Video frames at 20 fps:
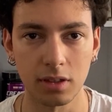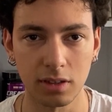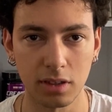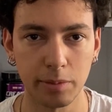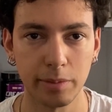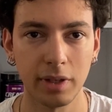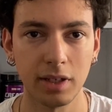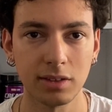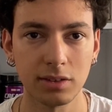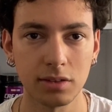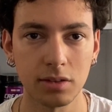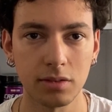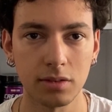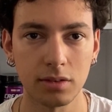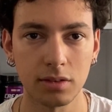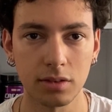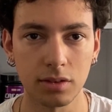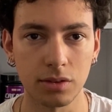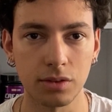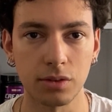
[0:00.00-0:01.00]
It depends
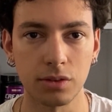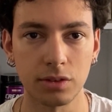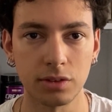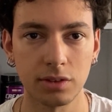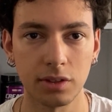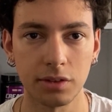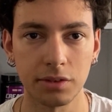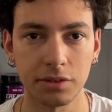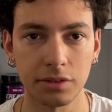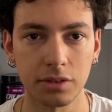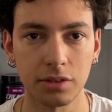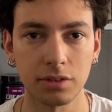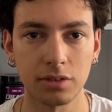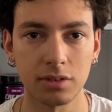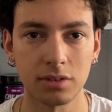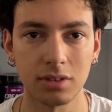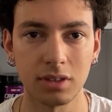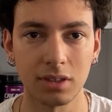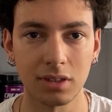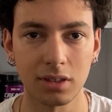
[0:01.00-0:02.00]
on the course that you're going to
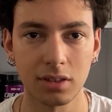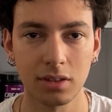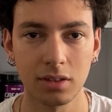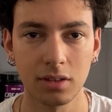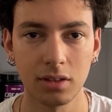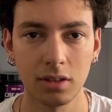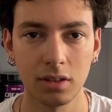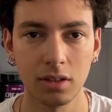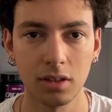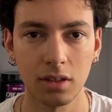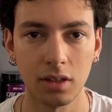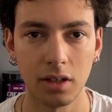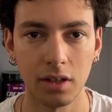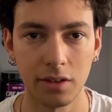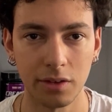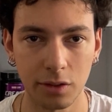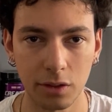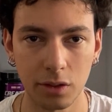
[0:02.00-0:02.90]
take and the